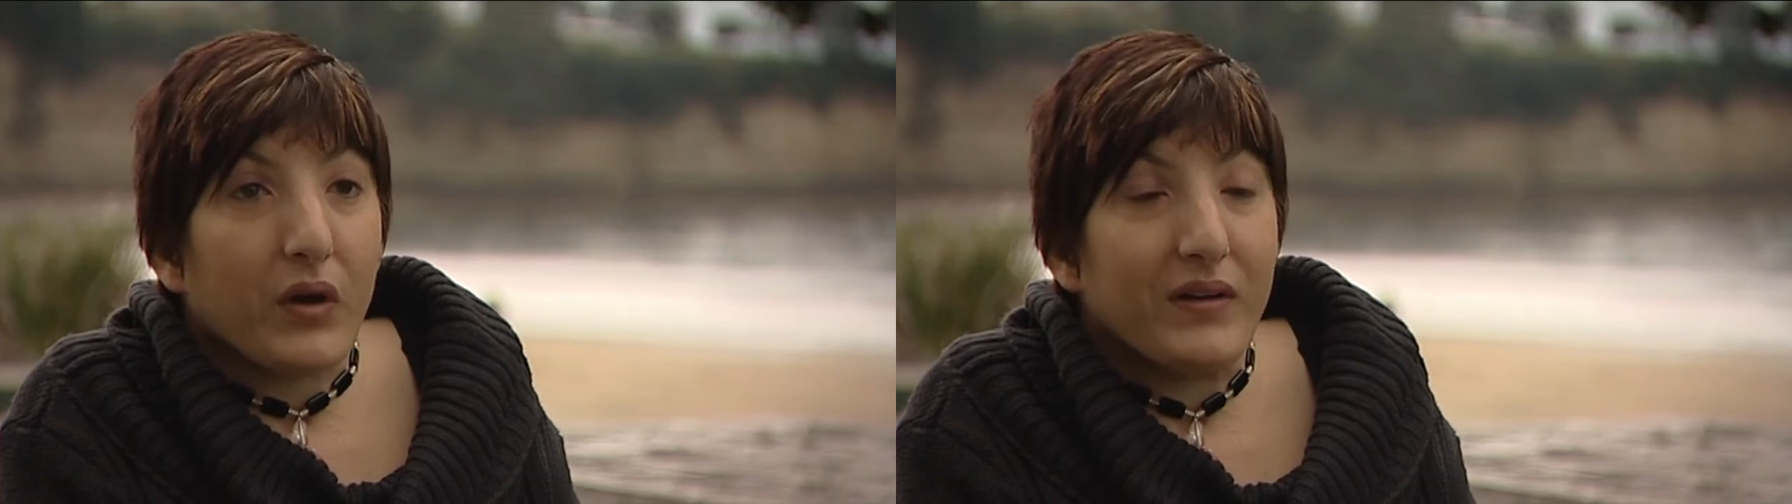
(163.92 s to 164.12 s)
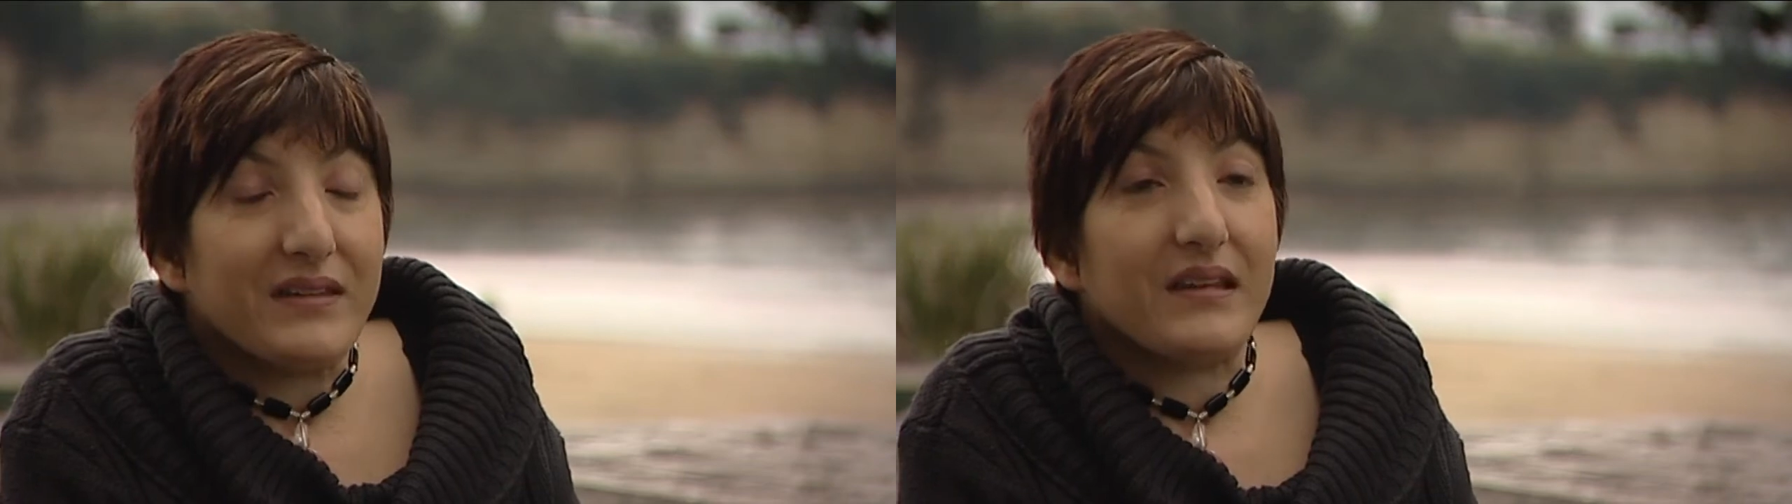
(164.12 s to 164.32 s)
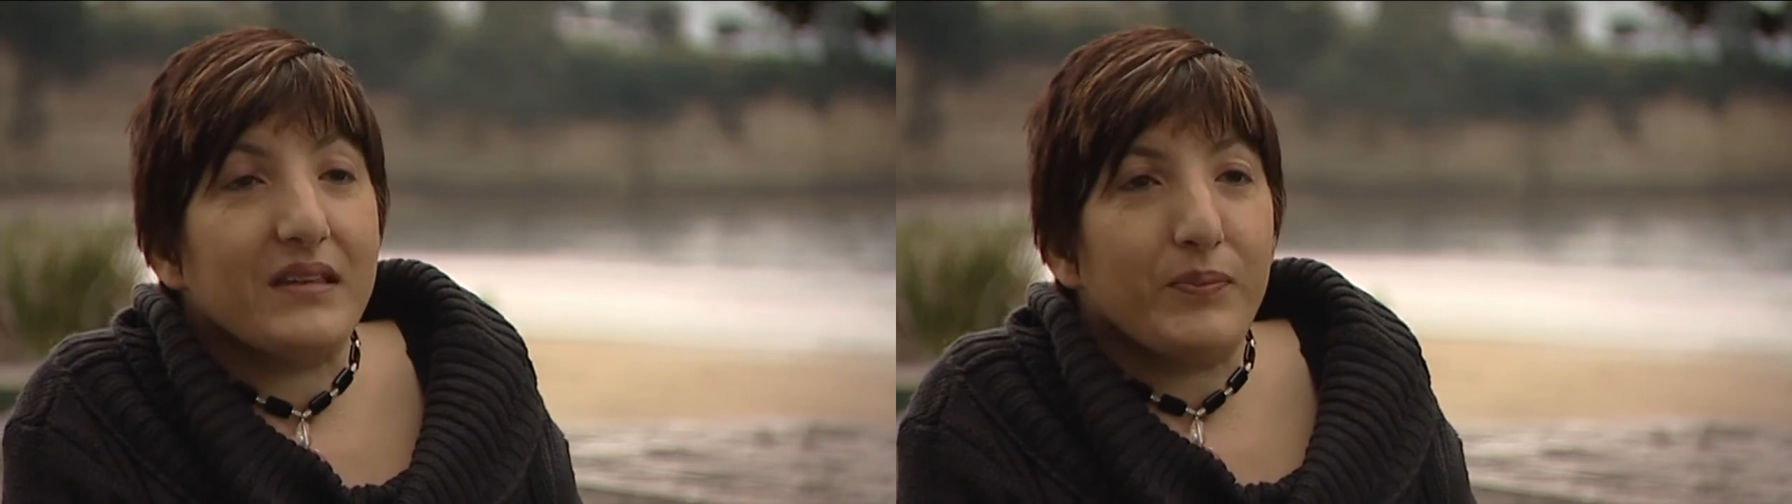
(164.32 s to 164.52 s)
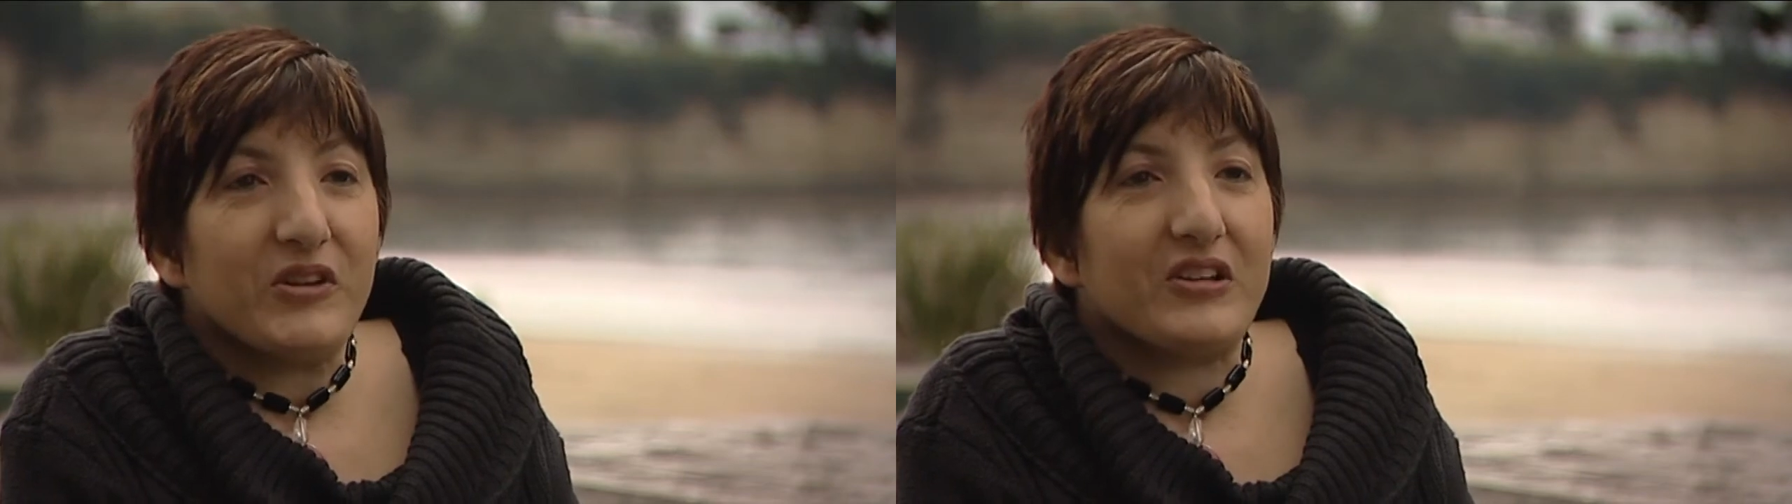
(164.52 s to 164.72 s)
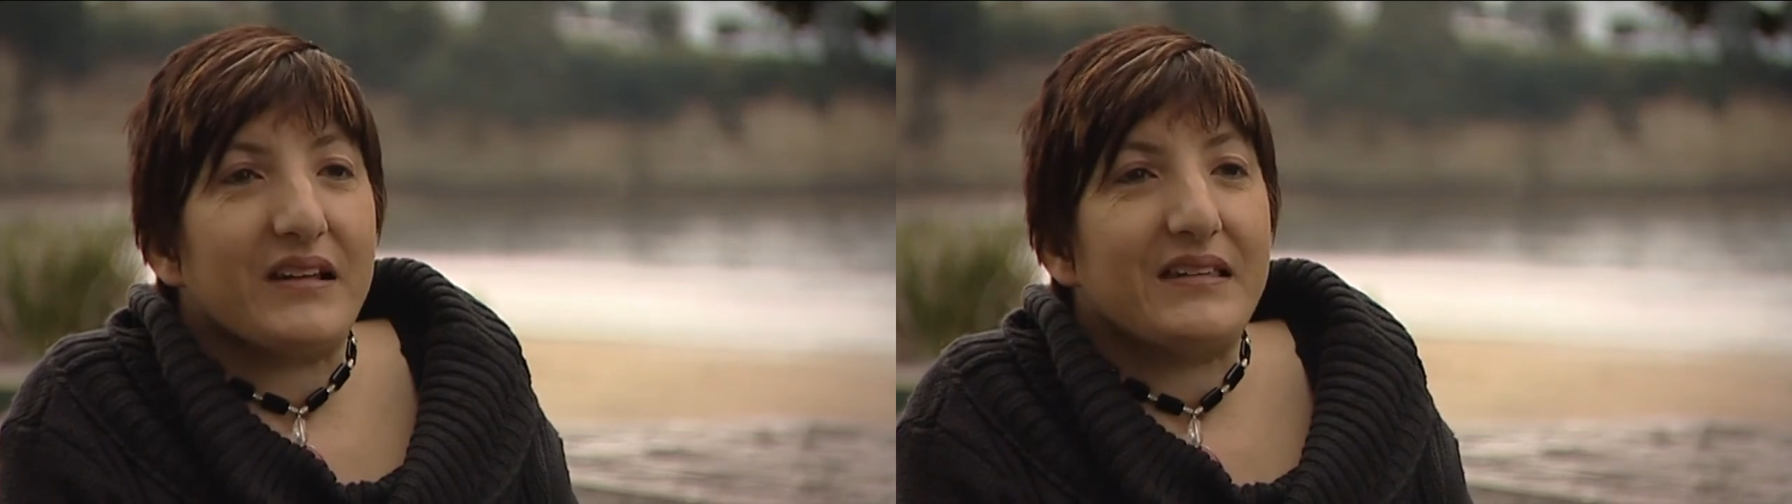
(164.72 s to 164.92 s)
going to see
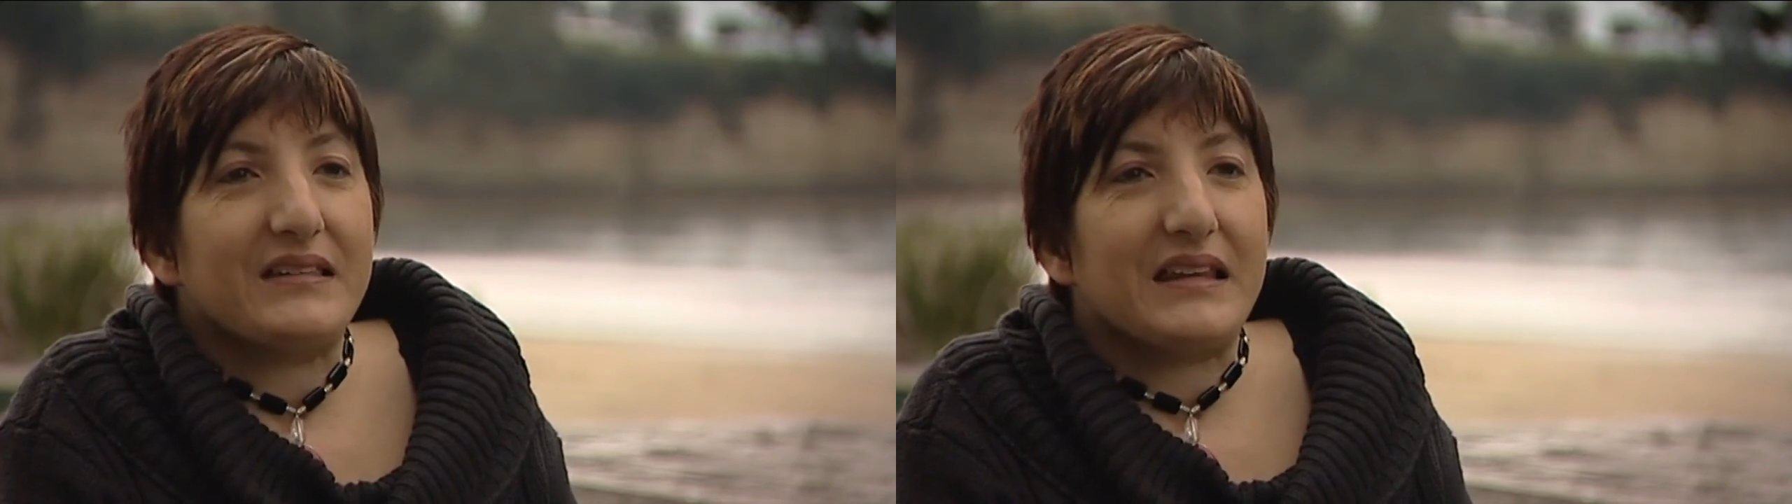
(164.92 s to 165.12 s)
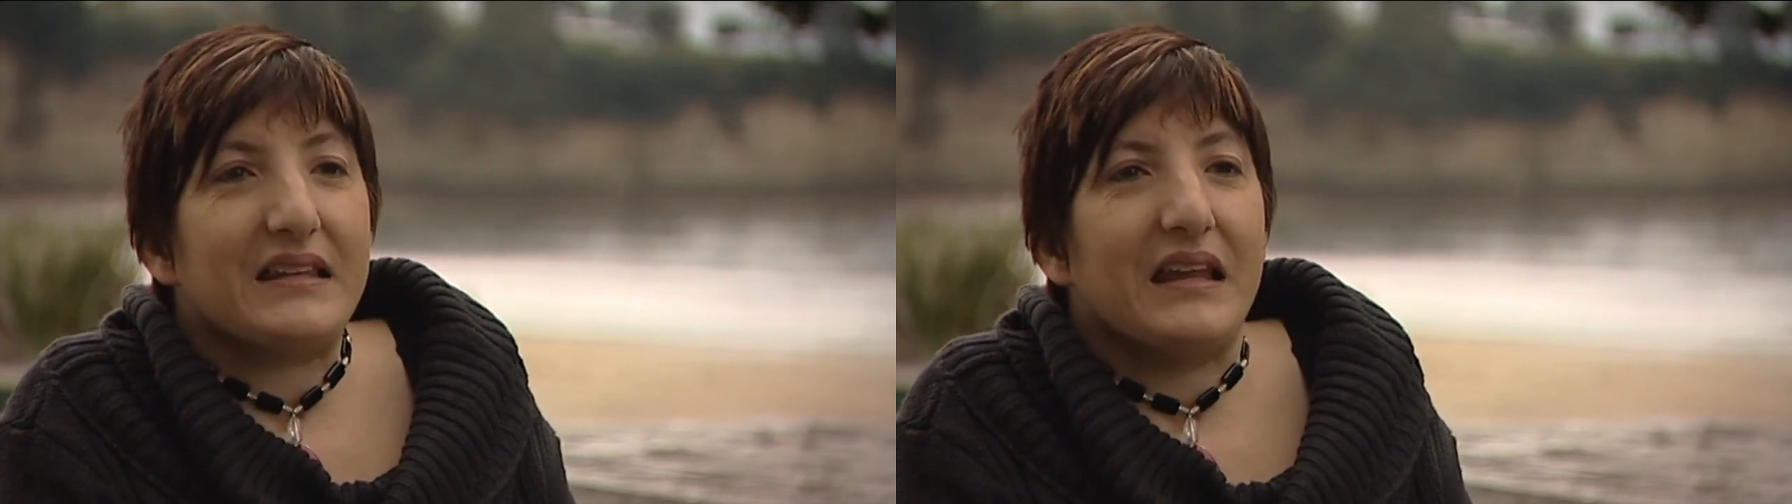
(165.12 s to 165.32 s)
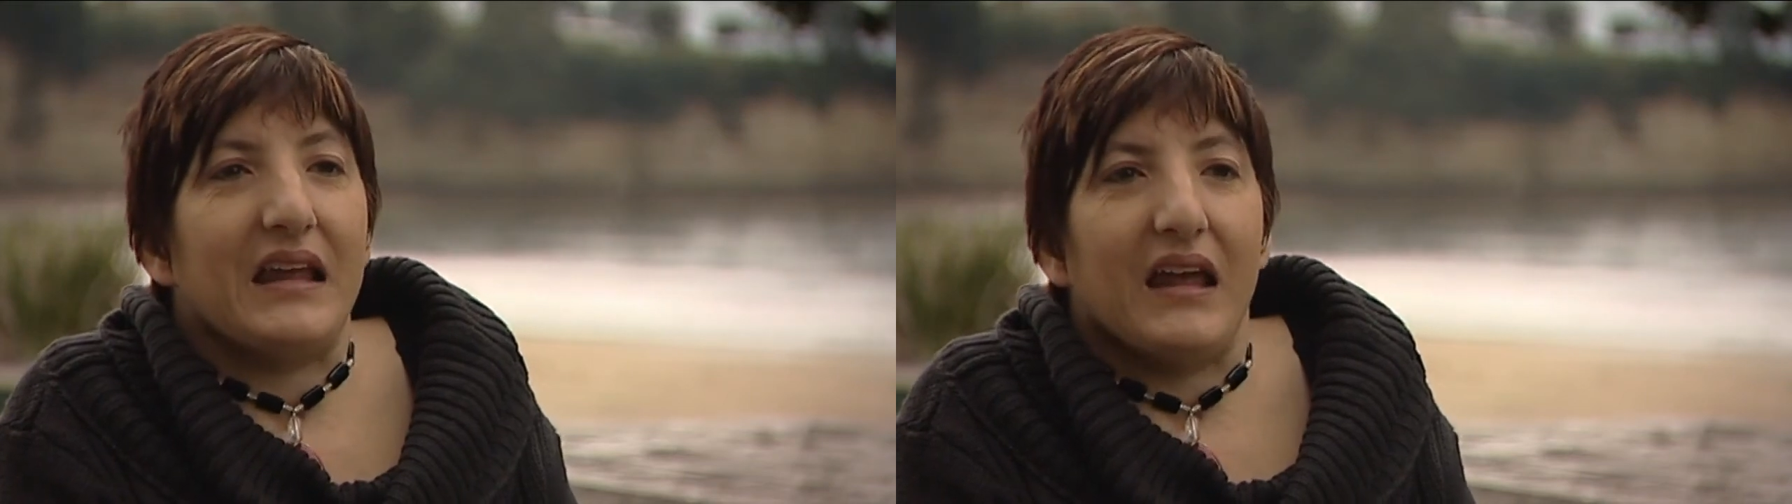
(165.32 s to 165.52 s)
specialists, and